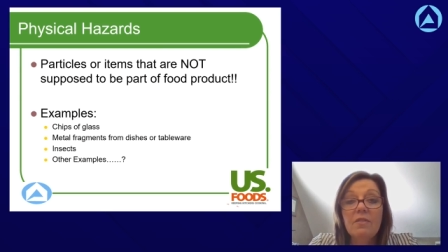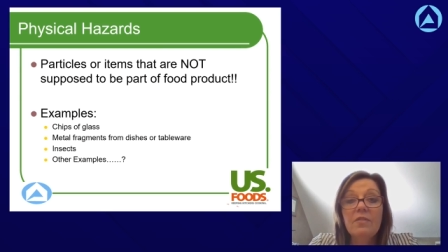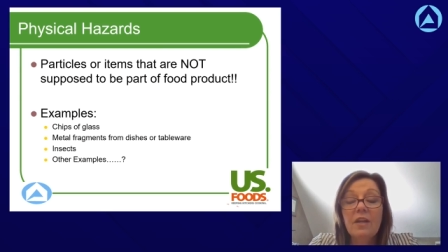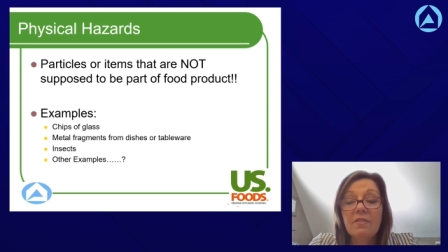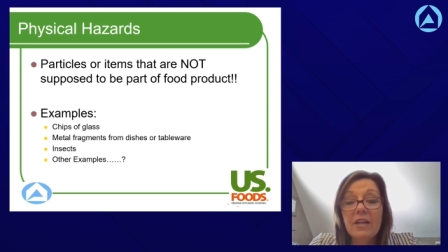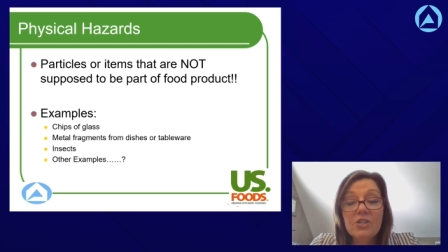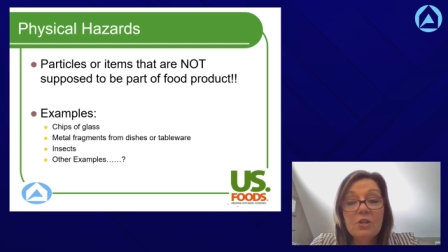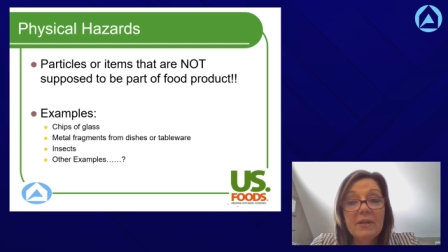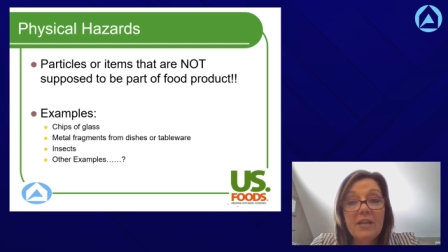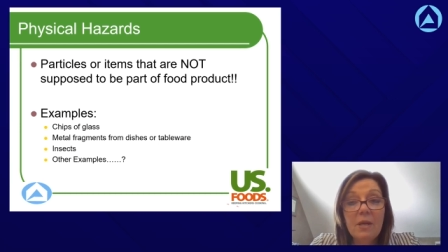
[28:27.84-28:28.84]
that they
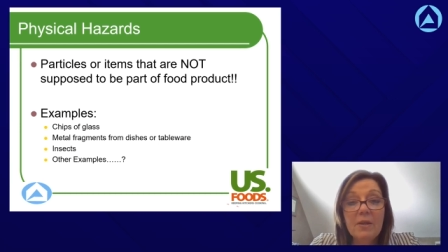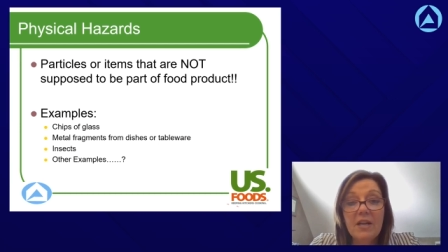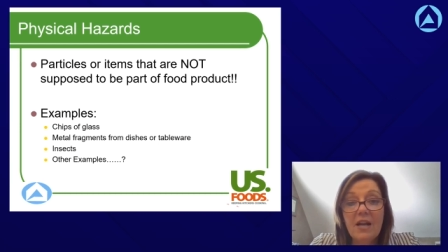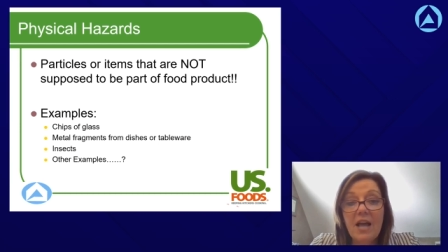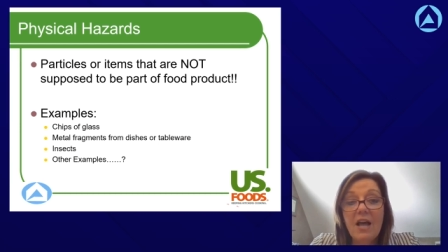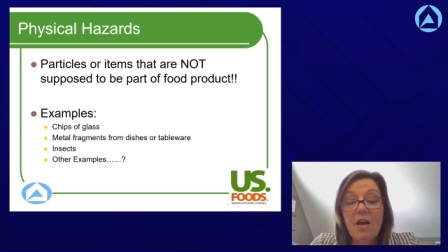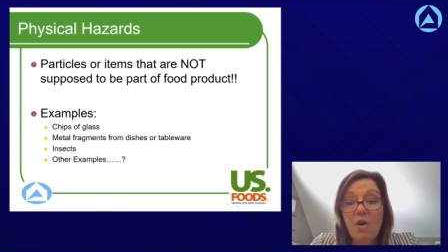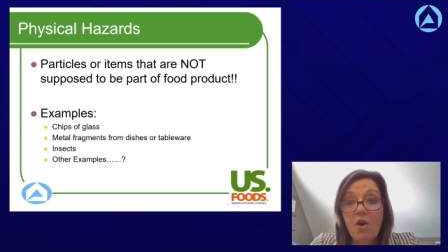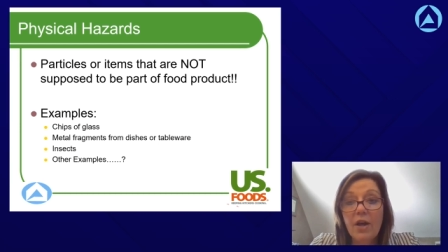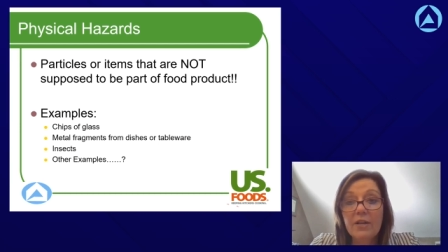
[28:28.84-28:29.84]
should be keeping an eye
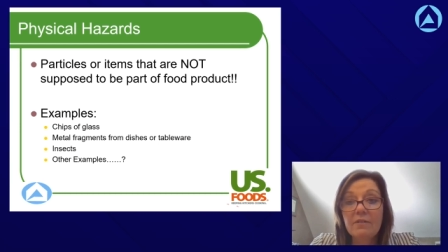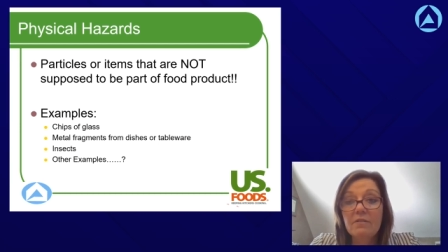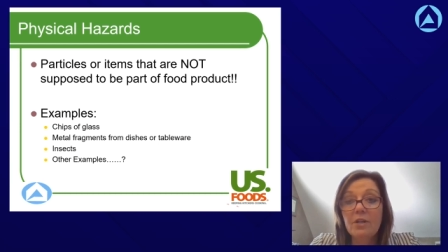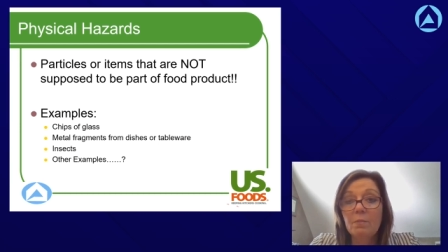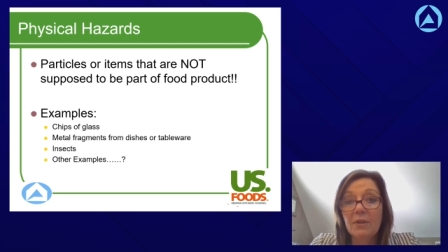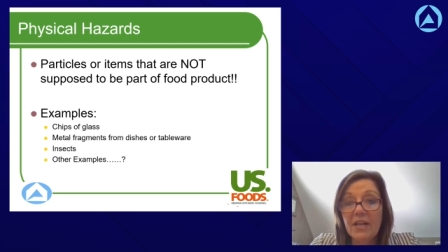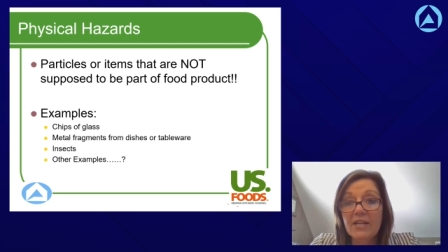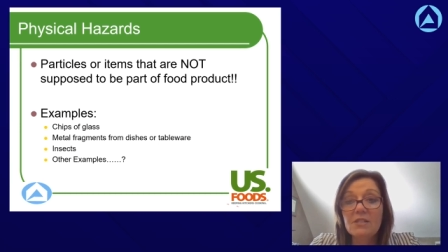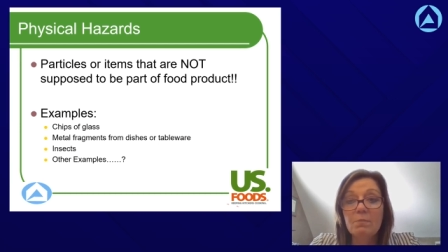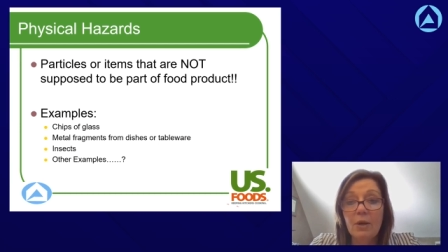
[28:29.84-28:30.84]
on their
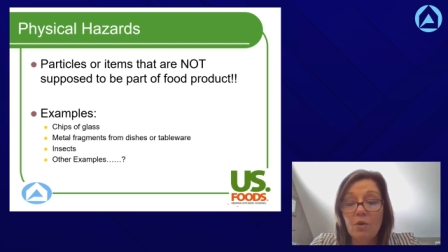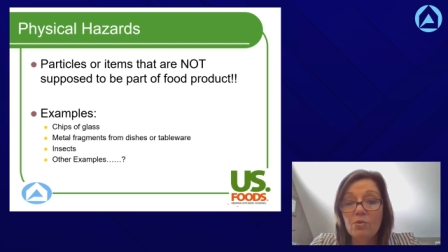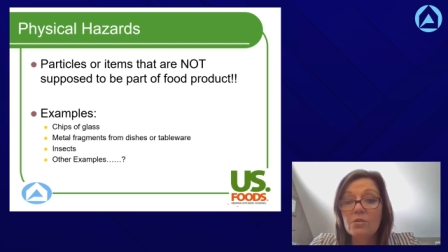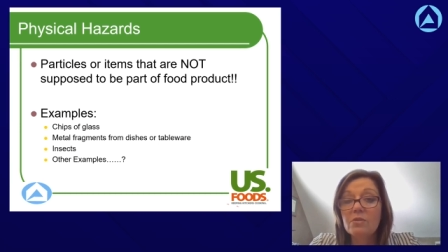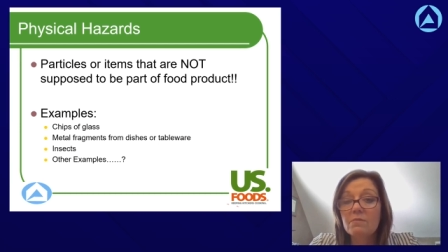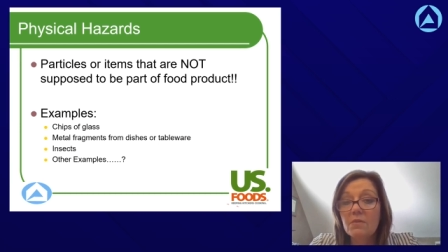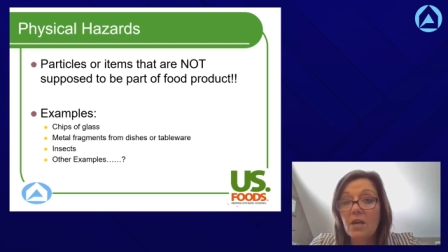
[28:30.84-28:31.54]
plates, bowls,